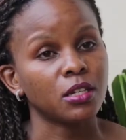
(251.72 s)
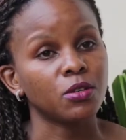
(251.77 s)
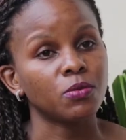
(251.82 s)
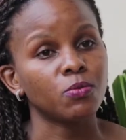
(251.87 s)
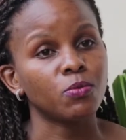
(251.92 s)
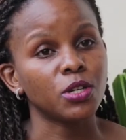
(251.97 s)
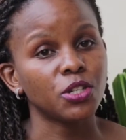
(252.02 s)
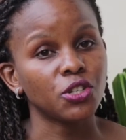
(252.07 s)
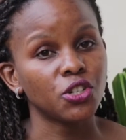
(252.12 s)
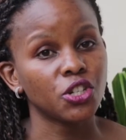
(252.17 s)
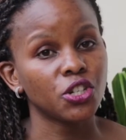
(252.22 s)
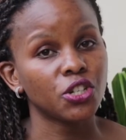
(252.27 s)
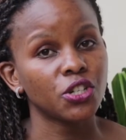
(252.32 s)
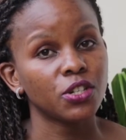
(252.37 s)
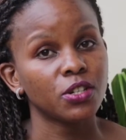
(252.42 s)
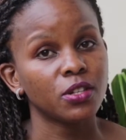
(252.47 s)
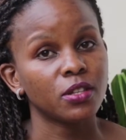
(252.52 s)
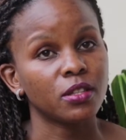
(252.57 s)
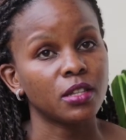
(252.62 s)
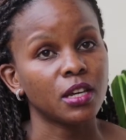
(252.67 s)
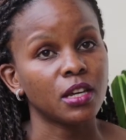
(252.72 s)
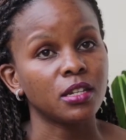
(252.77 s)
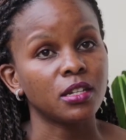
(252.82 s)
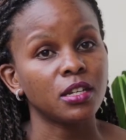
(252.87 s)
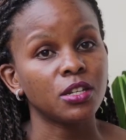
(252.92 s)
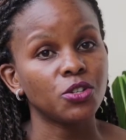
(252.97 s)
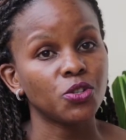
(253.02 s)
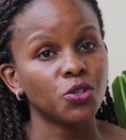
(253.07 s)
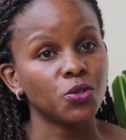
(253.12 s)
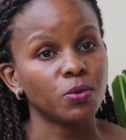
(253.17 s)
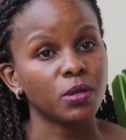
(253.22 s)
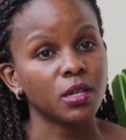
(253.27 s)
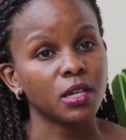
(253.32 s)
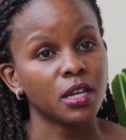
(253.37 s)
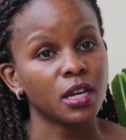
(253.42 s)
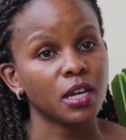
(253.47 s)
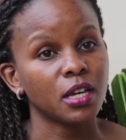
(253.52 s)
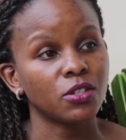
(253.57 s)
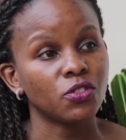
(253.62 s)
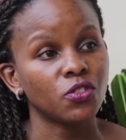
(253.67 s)
in which they need to
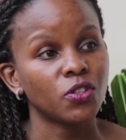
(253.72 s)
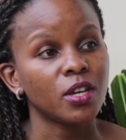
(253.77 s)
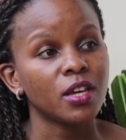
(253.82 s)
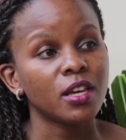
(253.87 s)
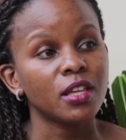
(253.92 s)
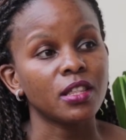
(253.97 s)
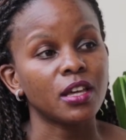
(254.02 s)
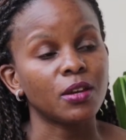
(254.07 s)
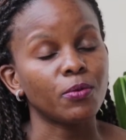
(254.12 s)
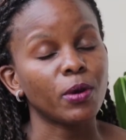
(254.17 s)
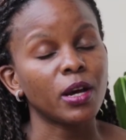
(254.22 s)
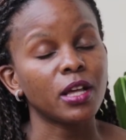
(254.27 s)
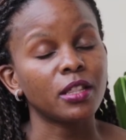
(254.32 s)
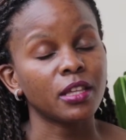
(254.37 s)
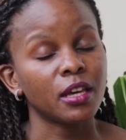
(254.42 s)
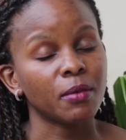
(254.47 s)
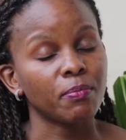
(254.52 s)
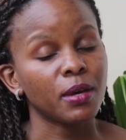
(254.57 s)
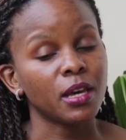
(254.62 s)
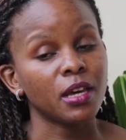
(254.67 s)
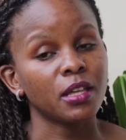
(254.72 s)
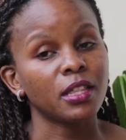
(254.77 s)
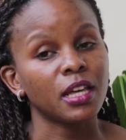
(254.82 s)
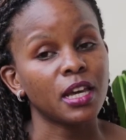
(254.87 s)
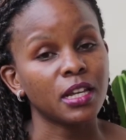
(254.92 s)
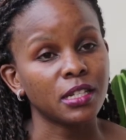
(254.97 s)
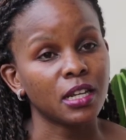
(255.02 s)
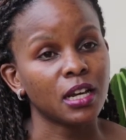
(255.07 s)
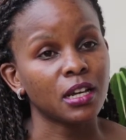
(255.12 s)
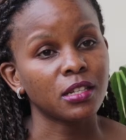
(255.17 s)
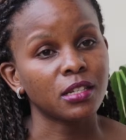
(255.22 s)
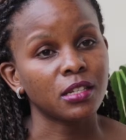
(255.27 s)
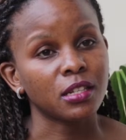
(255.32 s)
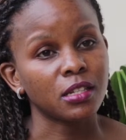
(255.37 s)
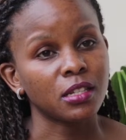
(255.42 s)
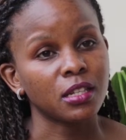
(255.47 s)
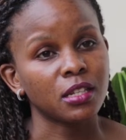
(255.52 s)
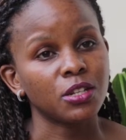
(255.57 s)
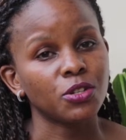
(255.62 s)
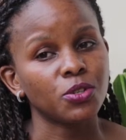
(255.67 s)
engage, that while they're paying their
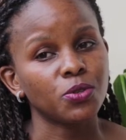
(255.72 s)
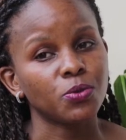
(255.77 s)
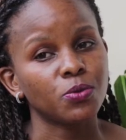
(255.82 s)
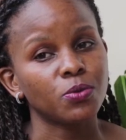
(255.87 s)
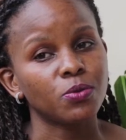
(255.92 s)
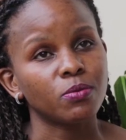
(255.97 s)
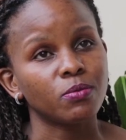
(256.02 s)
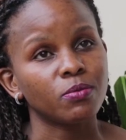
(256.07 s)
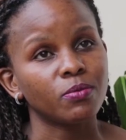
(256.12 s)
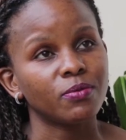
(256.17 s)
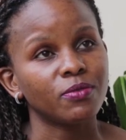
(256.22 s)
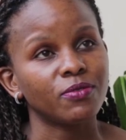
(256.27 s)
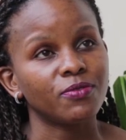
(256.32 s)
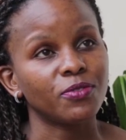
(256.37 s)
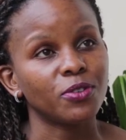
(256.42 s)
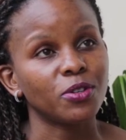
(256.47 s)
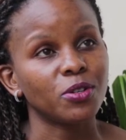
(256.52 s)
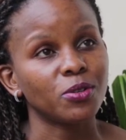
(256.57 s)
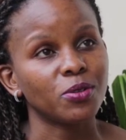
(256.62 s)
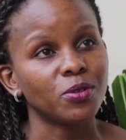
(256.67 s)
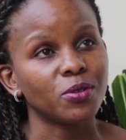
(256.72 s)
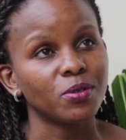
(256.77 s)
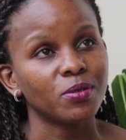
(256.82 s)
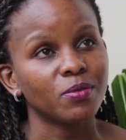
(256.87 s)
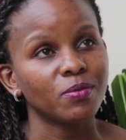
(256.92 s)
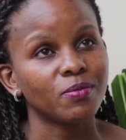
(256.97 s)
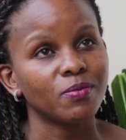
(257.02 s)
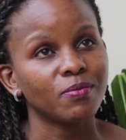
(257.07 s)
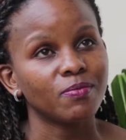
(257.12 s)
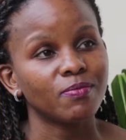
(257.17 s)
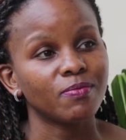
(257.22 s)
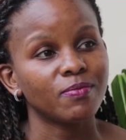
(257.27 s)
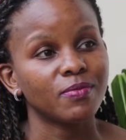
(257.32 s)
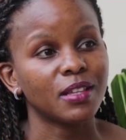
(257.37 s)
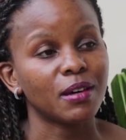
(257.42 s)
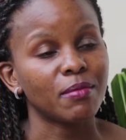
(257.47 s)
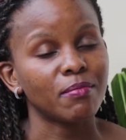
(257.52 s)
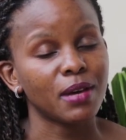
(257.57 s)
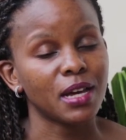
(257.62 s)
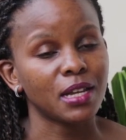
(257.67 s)
taxes, they need to follow
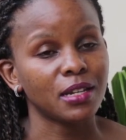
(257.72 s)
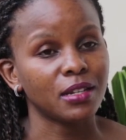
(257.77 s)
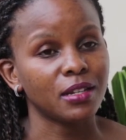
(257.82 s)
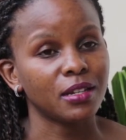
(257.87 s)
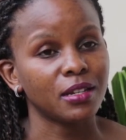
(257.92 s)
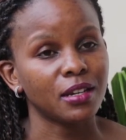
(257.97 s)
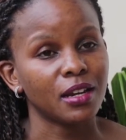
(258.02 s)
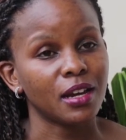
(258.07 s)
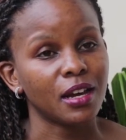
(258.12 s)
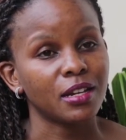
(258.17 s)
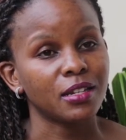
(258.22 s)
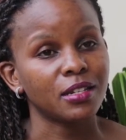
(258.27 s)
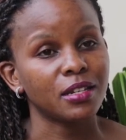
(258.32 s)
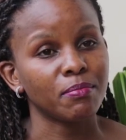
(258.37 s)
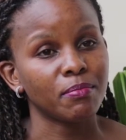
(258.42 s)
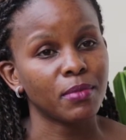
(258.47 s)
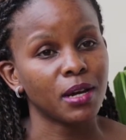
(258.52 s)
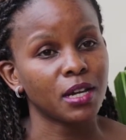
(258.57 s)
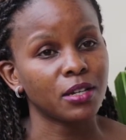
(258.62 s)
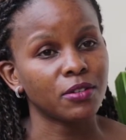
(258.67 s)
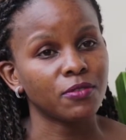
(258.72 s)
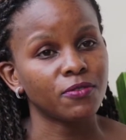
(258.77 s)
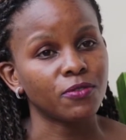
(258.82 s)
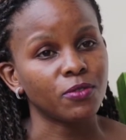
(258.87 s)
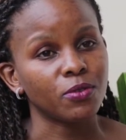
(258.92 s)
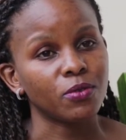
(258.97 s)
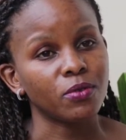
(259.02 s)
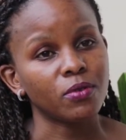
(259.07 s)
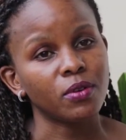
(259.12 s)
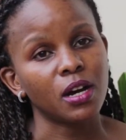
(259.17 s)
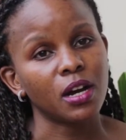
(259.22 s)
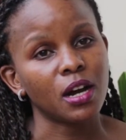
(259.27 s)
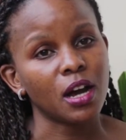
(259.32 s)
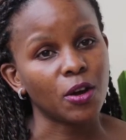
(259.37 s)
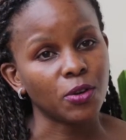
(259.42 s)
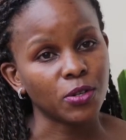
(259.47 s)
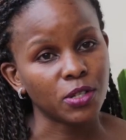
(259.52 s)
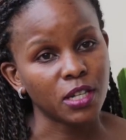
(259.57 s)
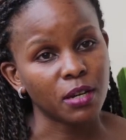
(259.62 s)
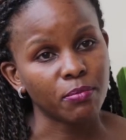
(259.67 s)
the money and demand for
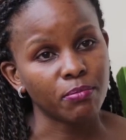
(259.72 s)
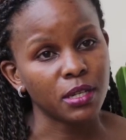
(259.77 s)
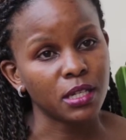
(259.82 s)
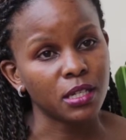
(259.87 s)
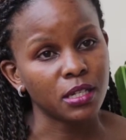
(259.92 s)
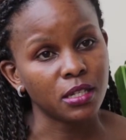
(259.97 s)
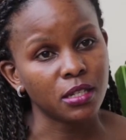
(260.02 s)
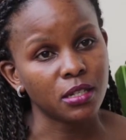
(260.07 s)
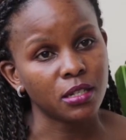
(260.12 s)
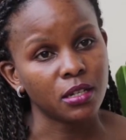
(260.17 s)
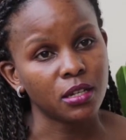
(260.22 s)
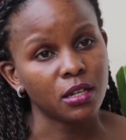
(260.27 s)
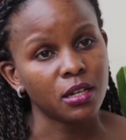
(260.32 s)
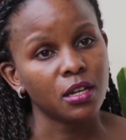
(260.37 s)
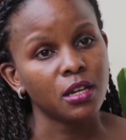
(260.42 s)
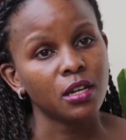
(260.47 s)
accountability